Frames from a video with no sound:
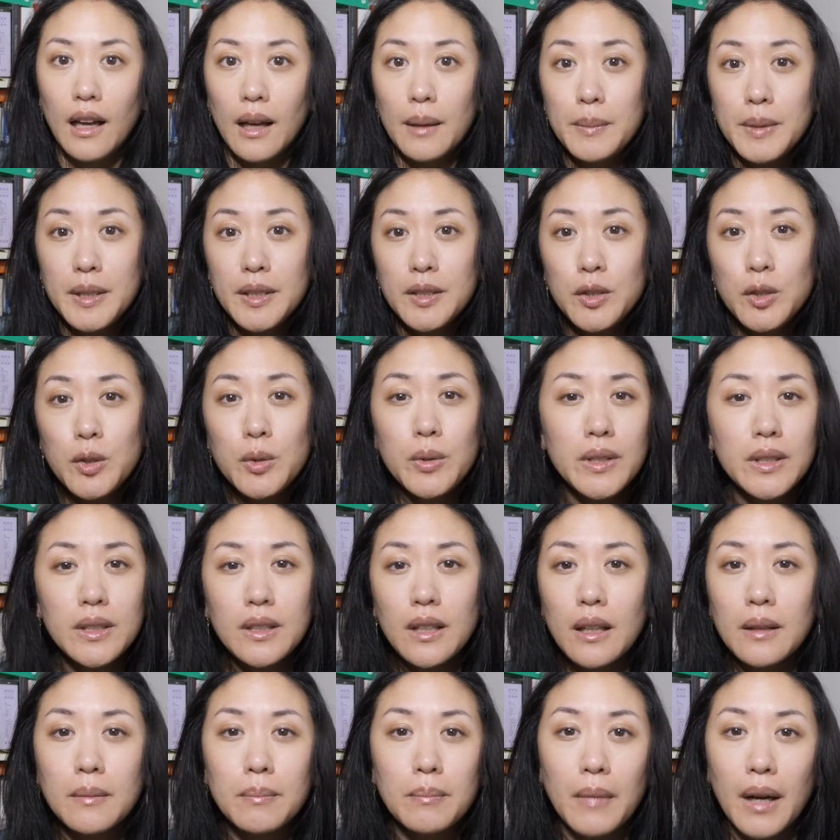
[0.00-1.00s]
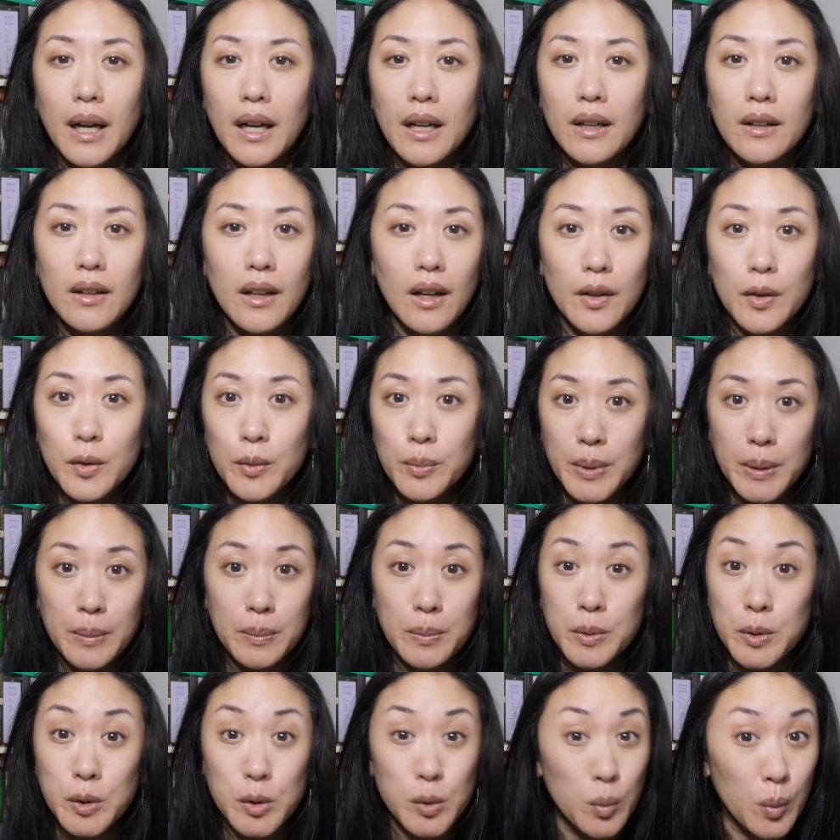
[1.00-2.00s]
I mean, you can admire other
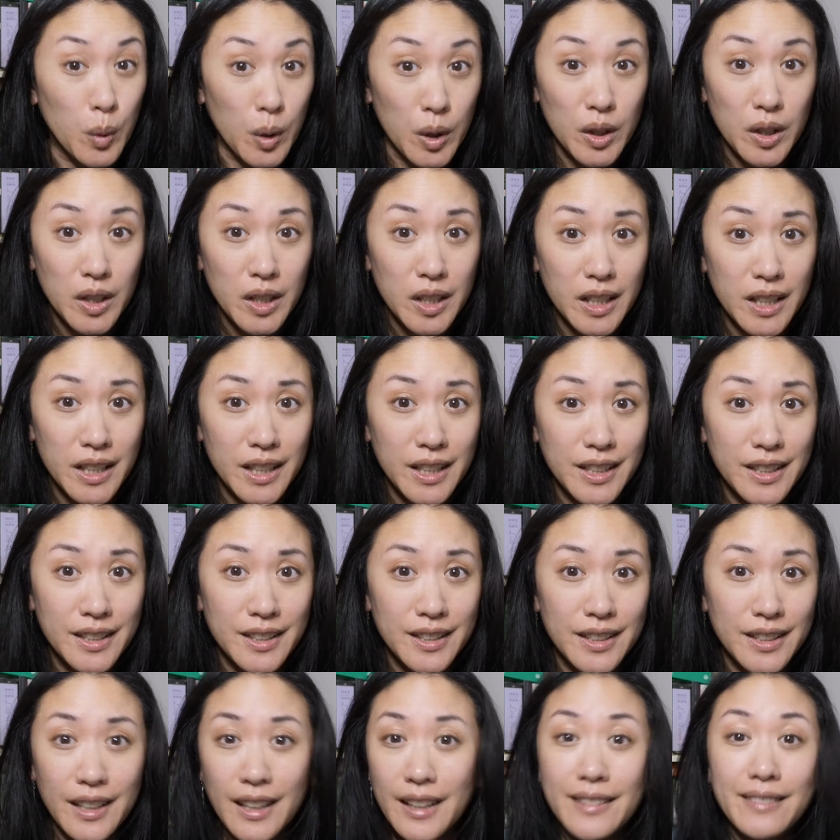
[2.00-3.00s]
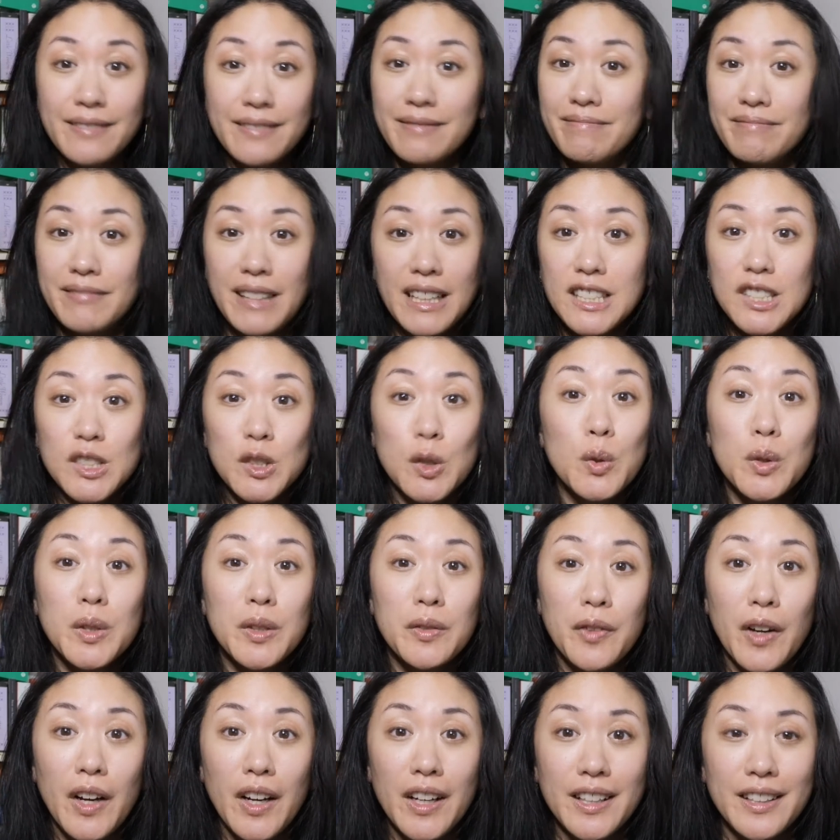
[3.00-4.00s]
people's work, and that's
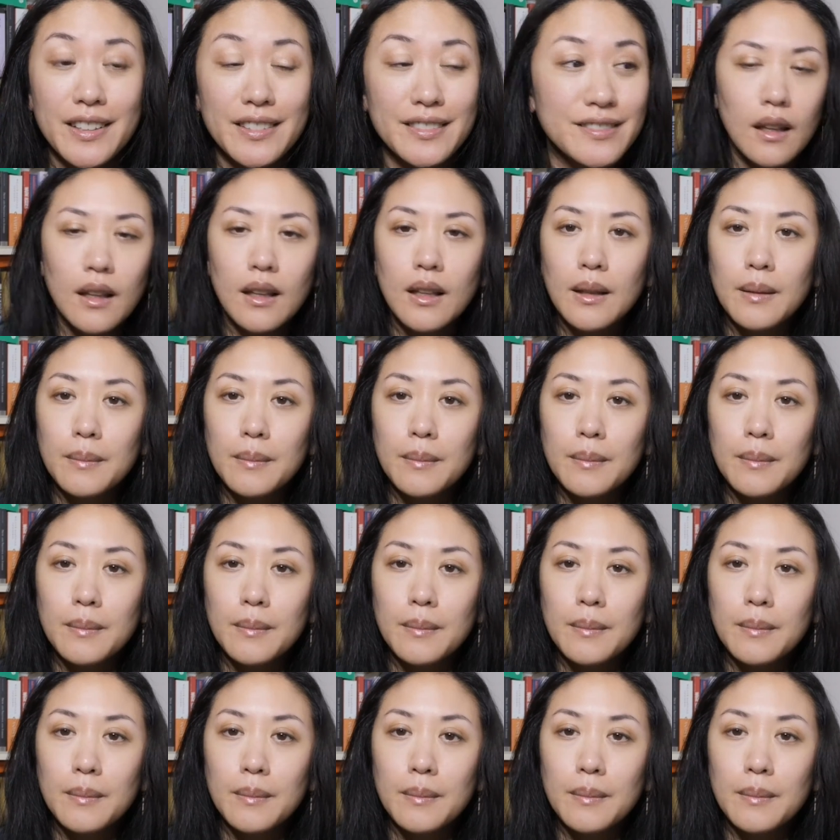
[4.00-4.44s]
totally fine.